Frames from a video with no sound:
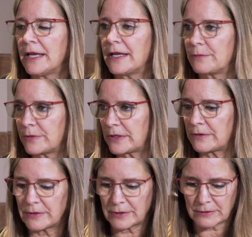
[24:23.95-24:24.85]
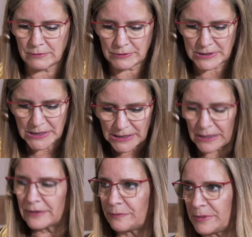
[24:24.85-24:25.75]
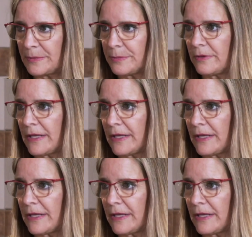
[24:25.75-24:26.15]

And when their critique of people,